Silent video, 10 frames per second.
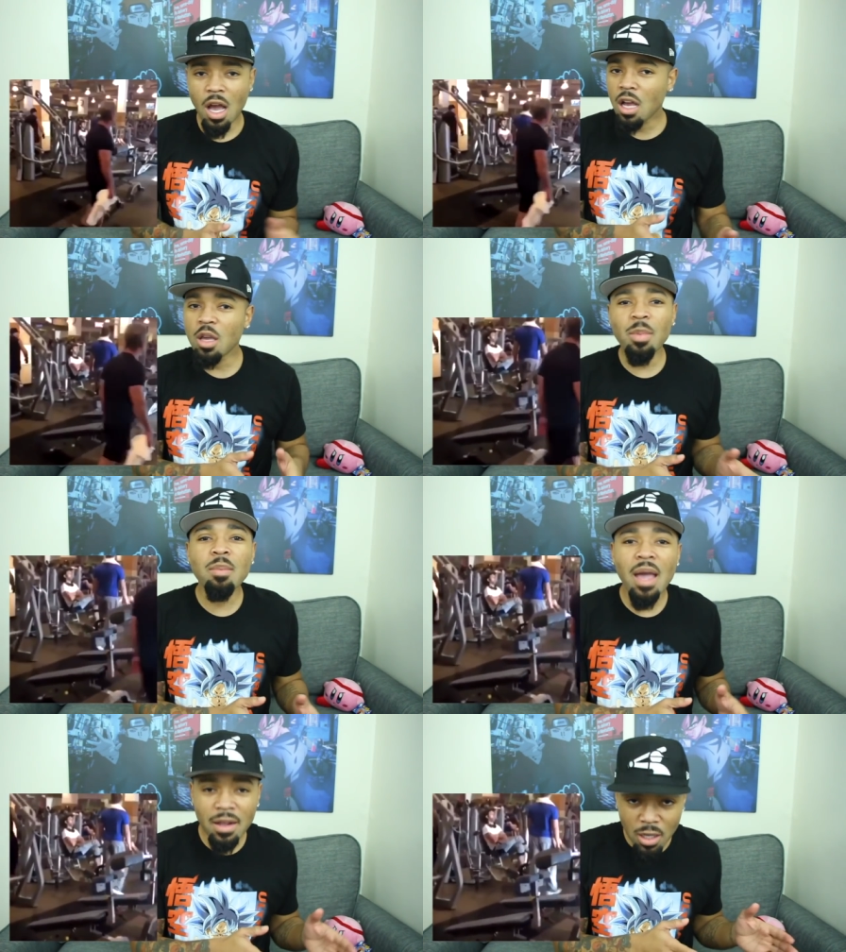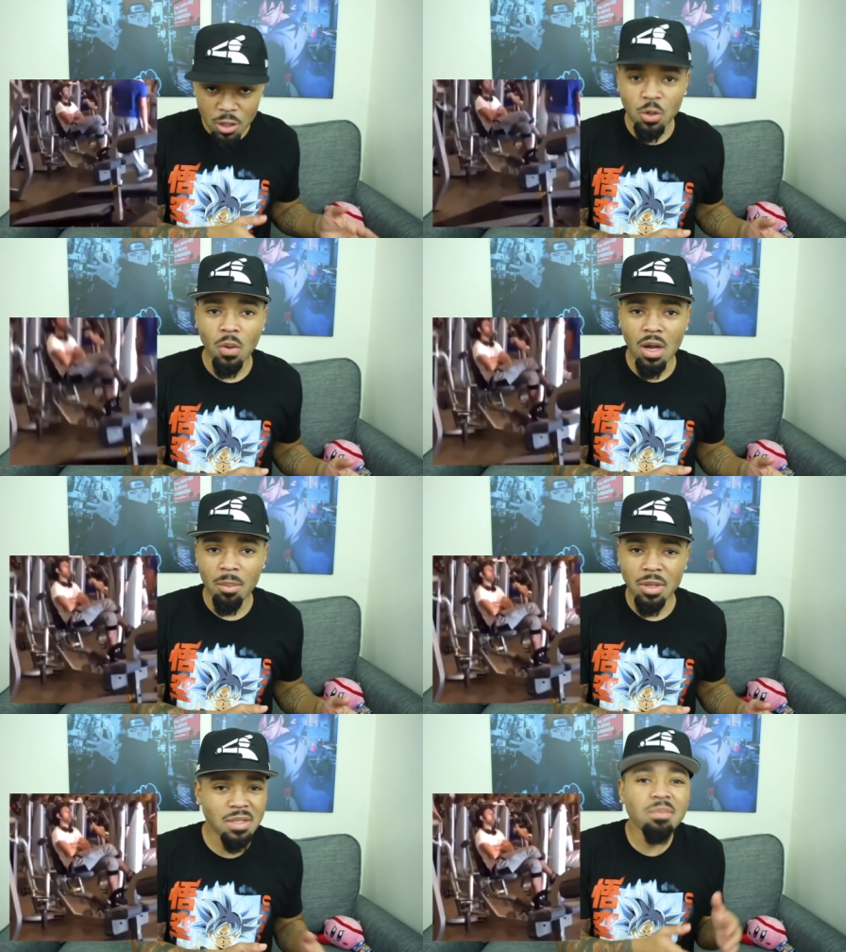Y'all can be mad all you
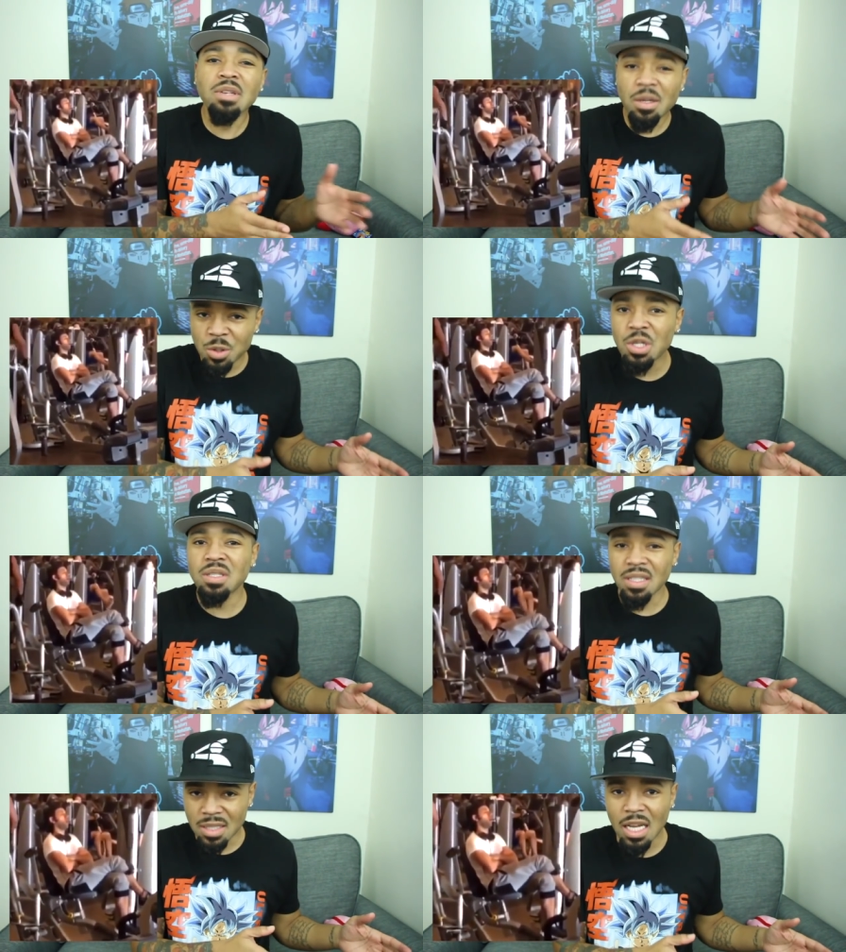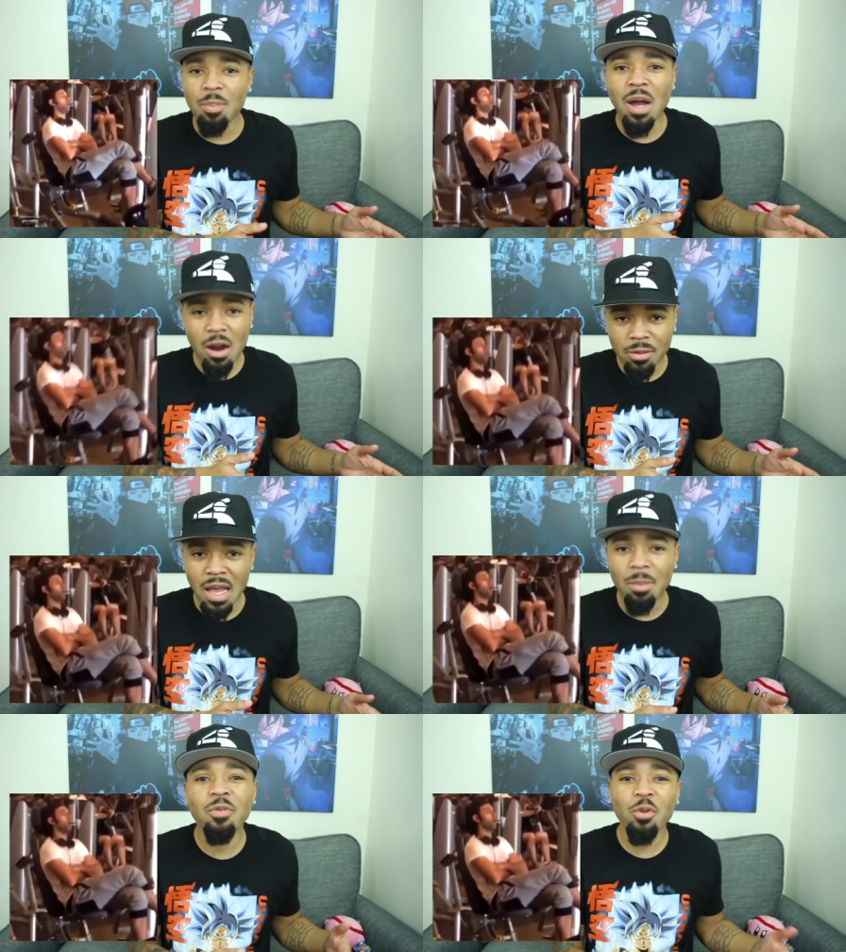want, but sometimes you just need to take a power
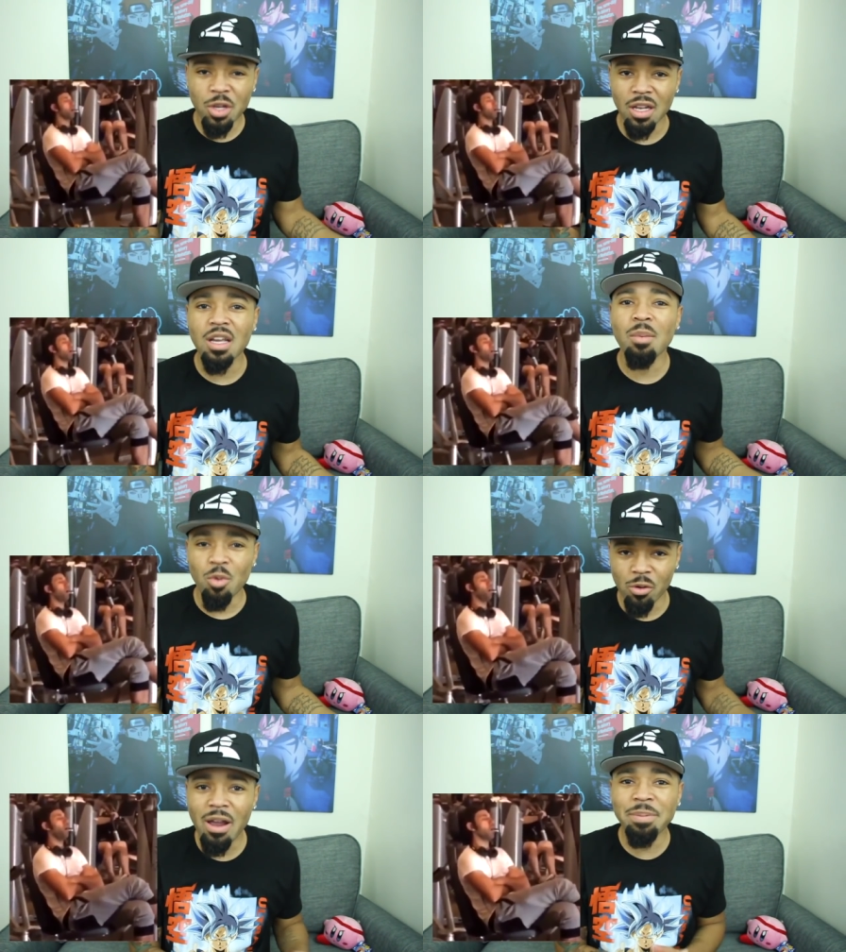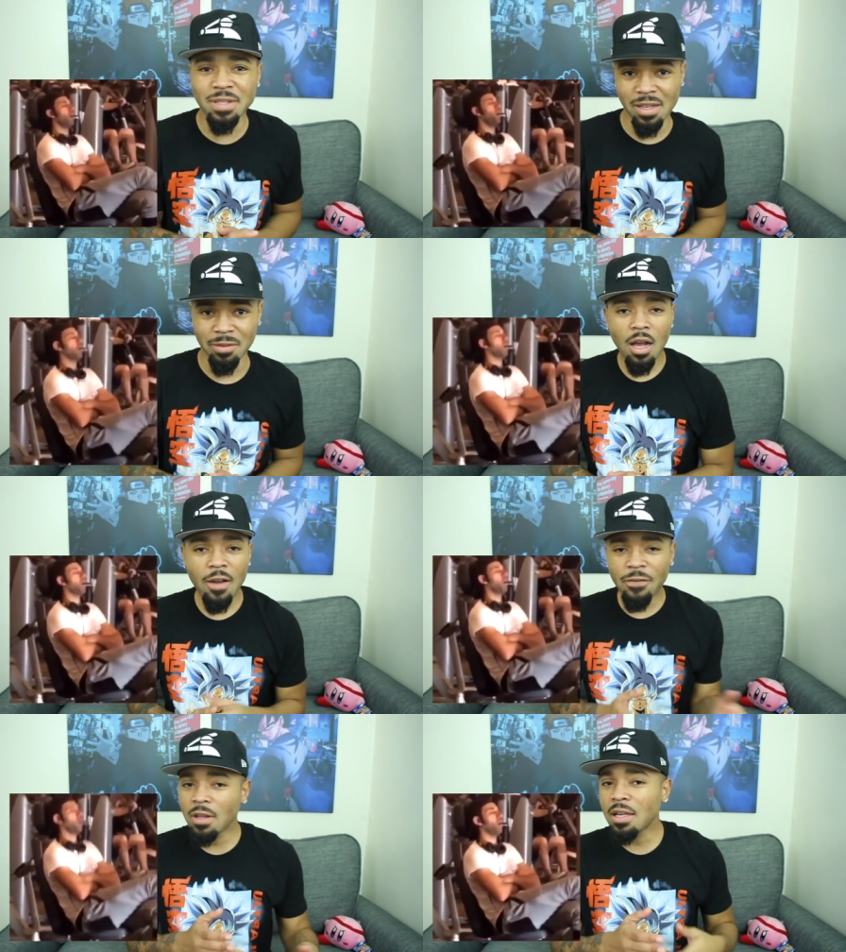nap before you get a couple more reps in. I feel